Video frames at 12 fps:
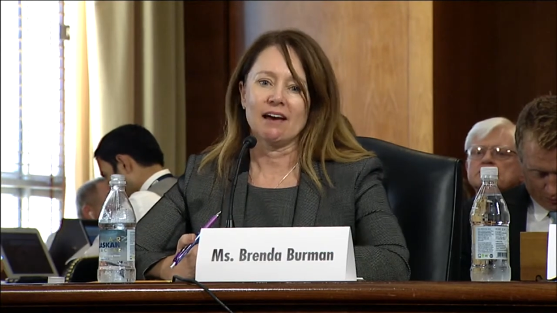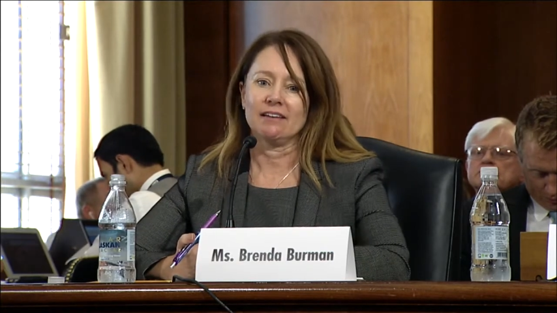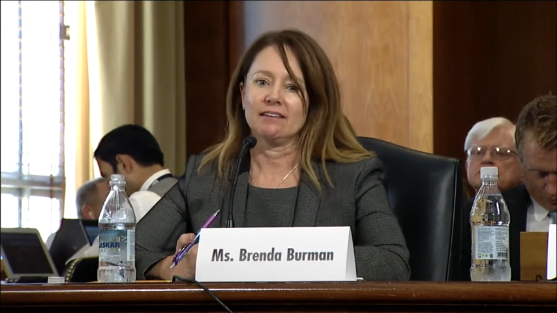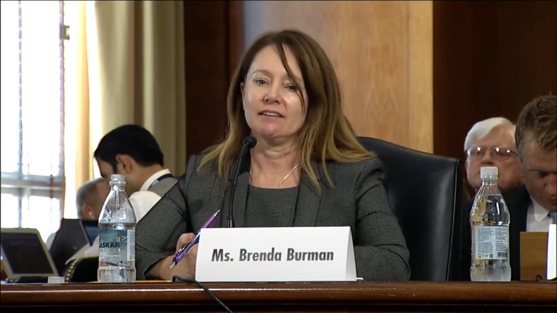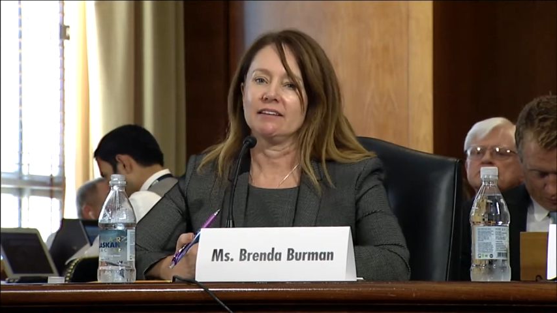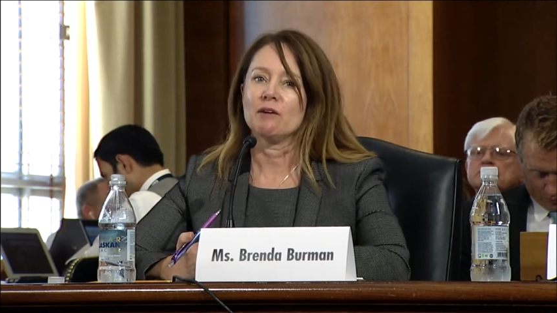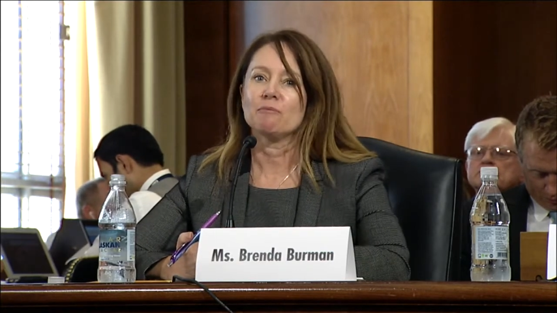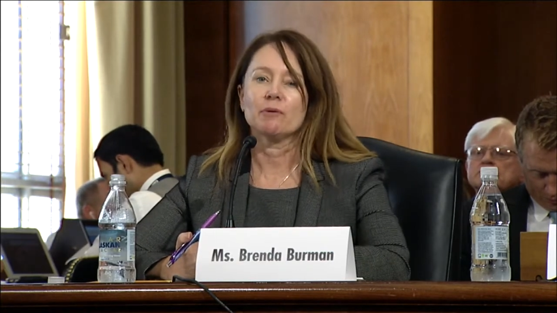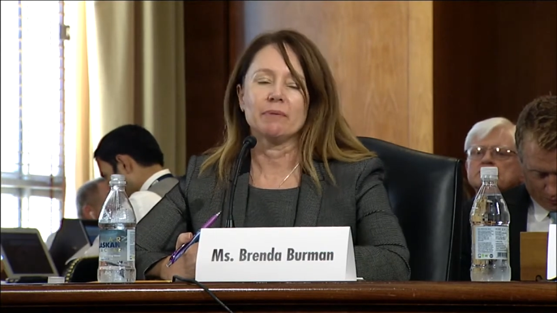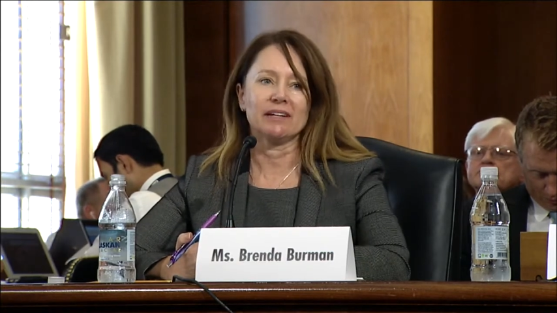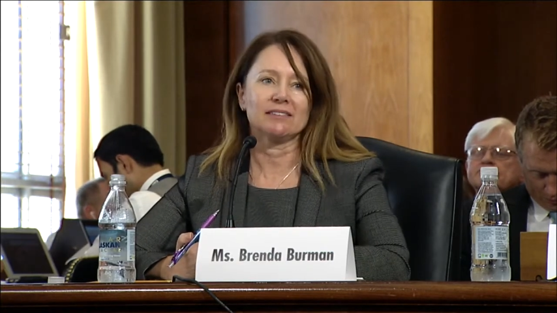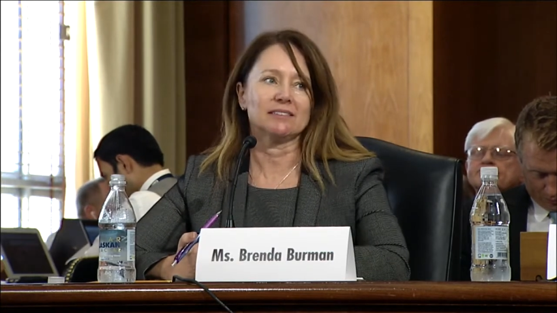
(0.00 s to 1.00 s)
Speaker 1: and the upper
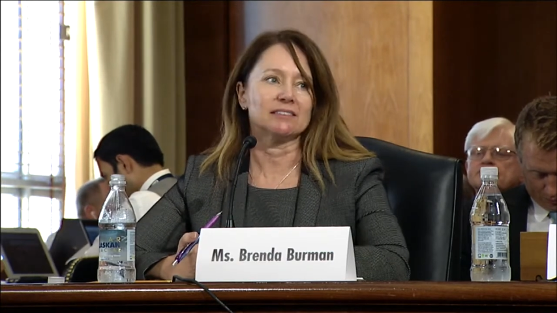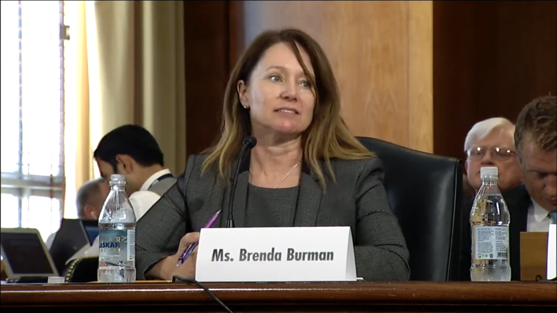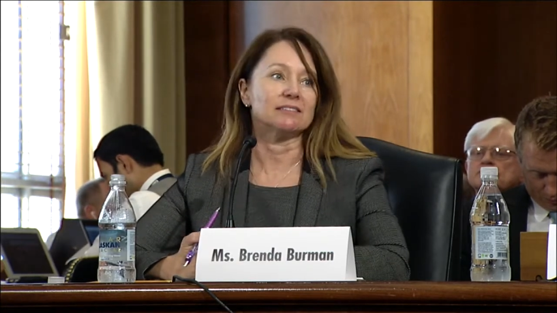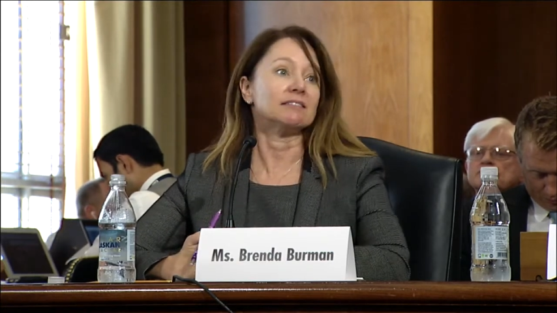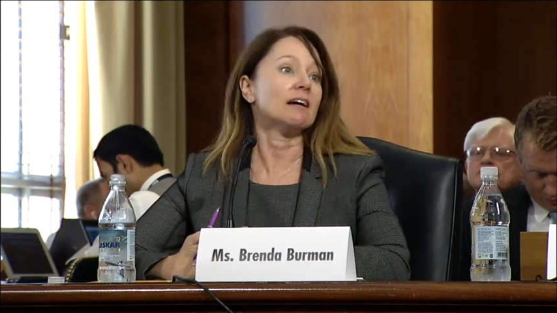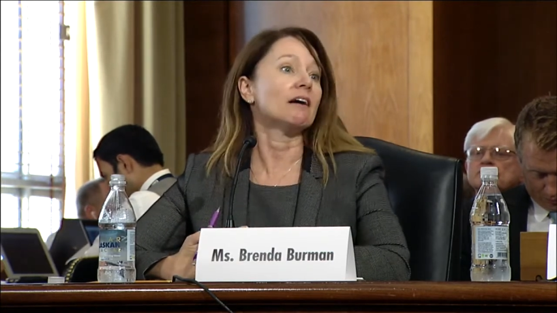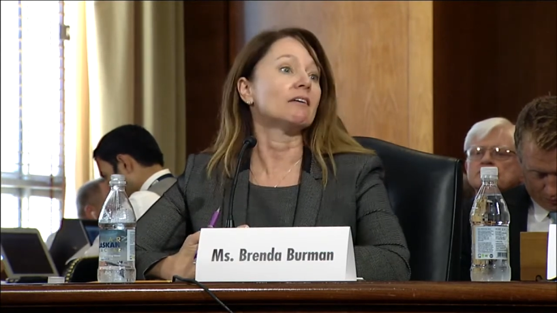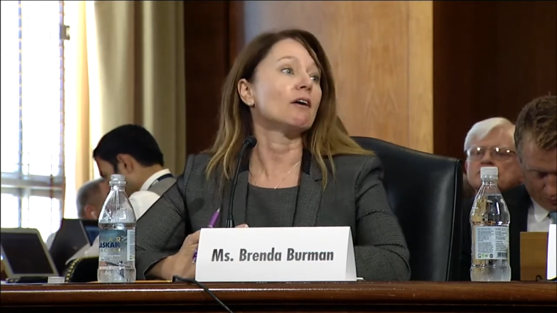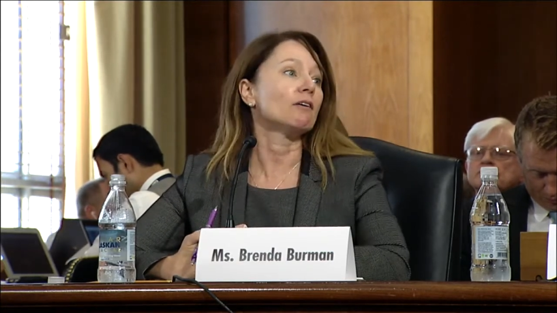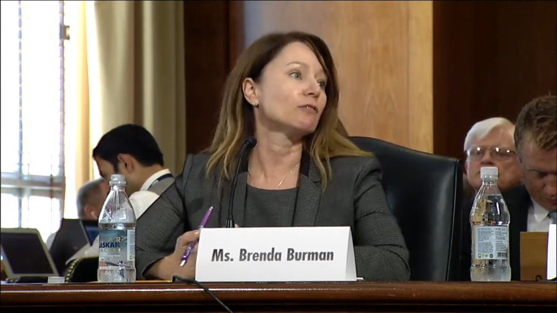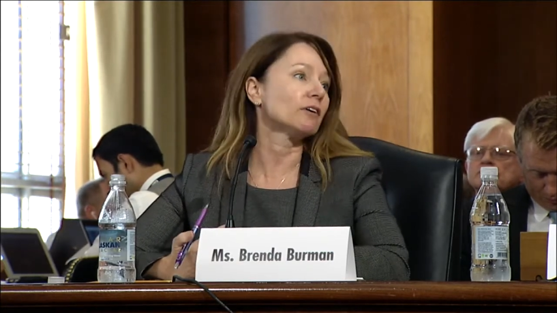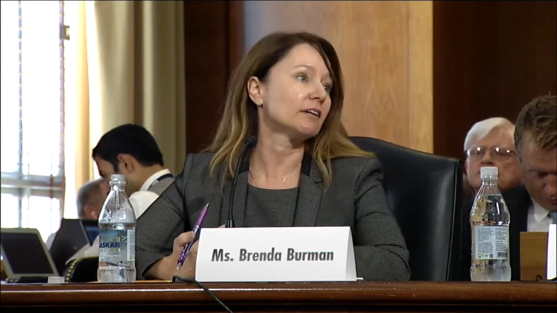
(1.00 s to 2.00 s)
basin are,
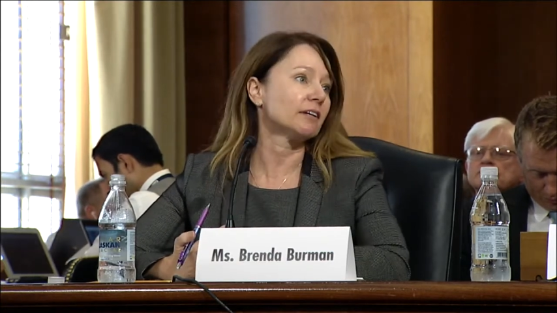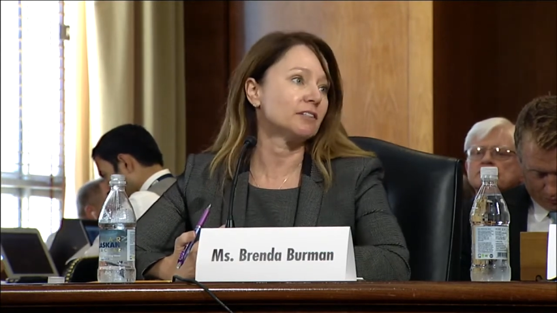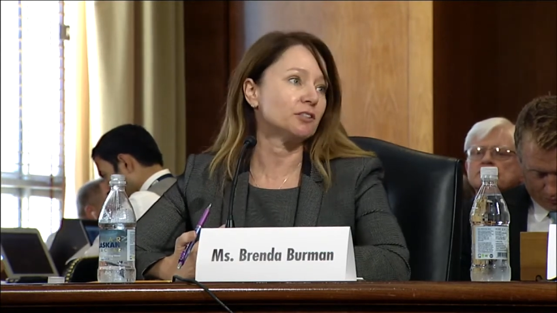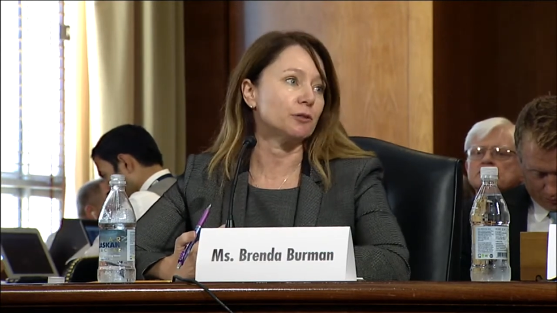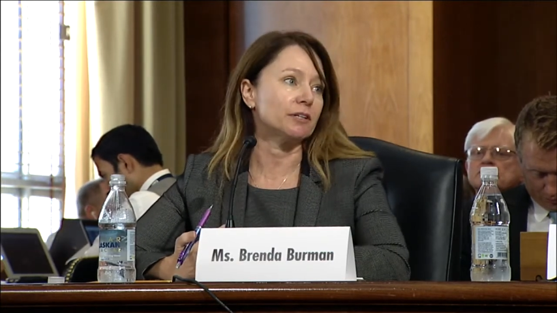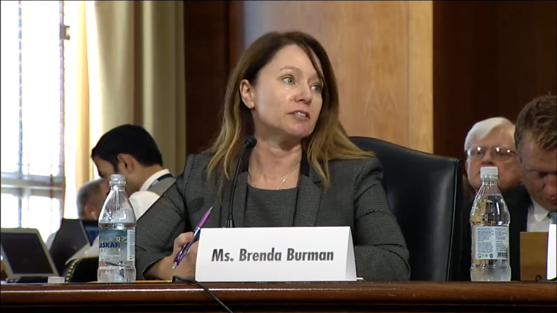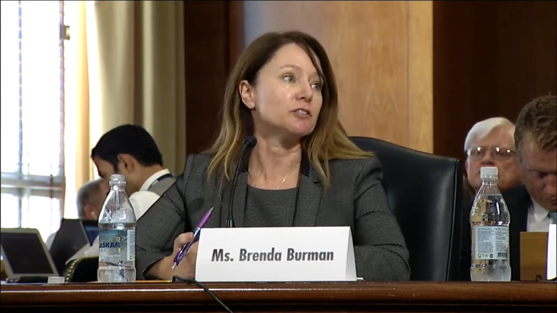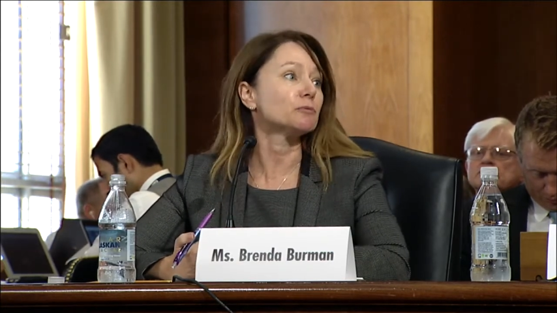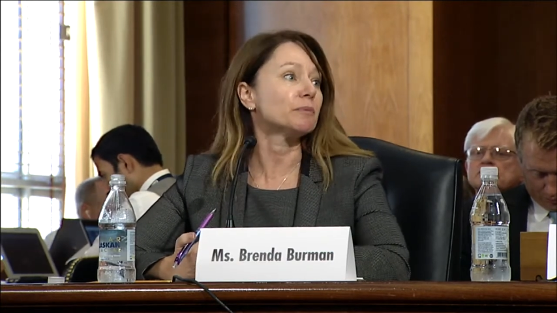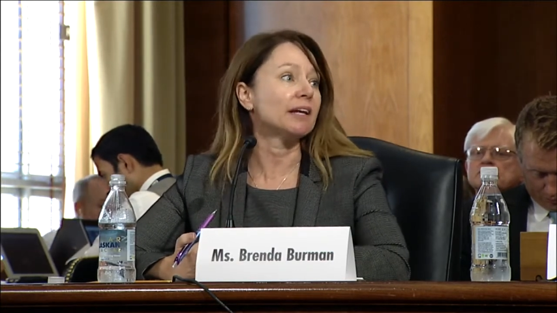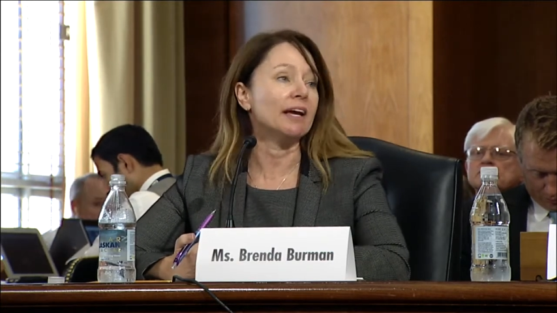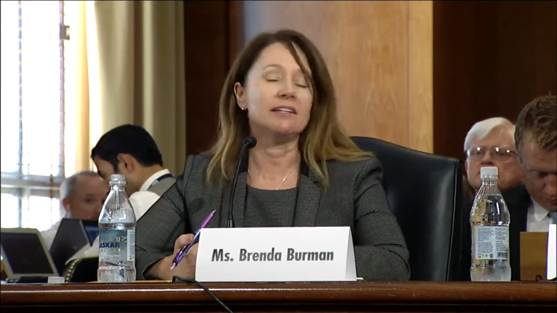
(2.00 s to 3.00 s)
are, looking at shortage. There's
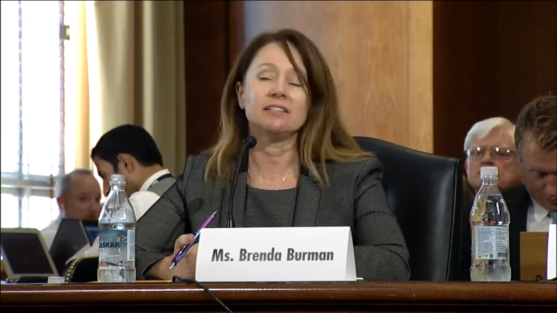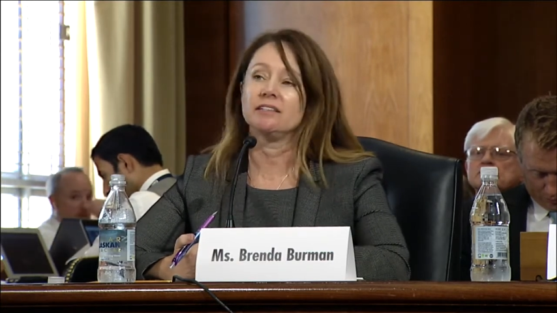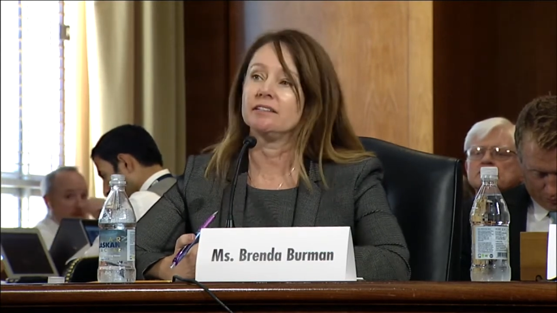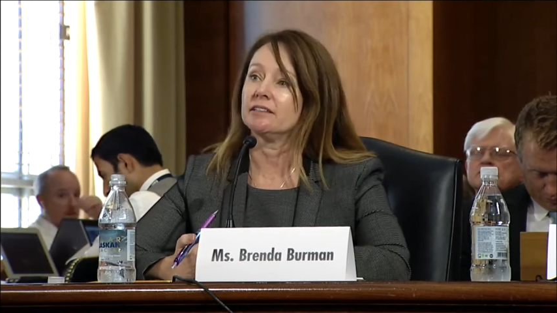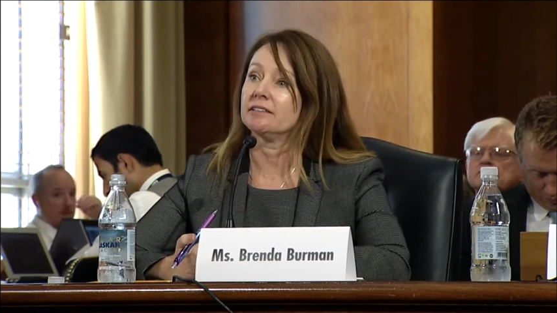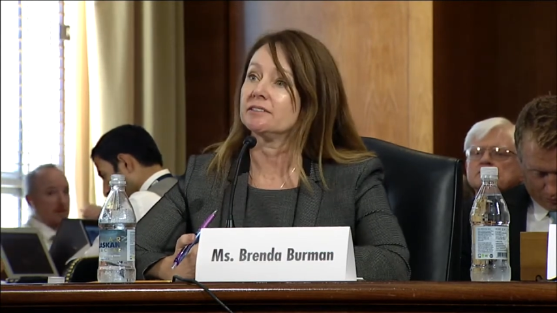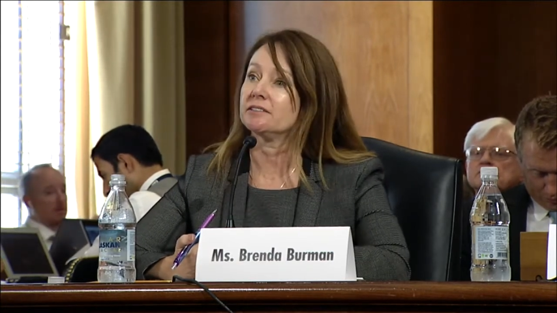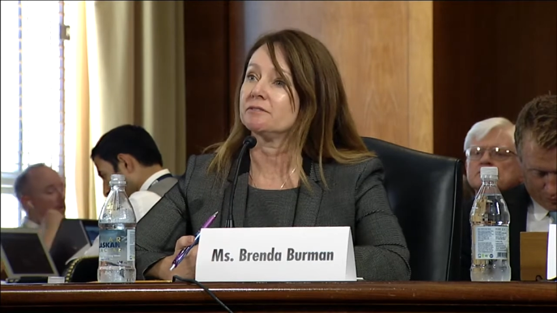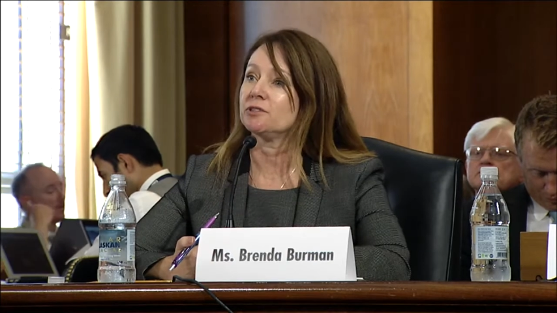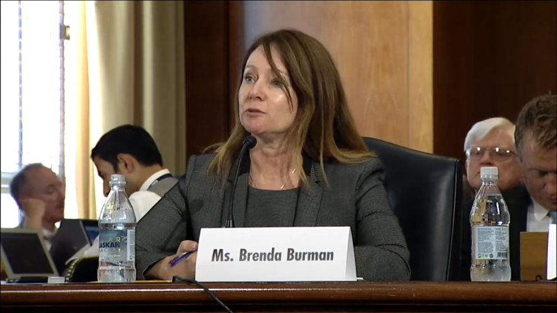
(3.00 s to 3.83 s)
been 18 years of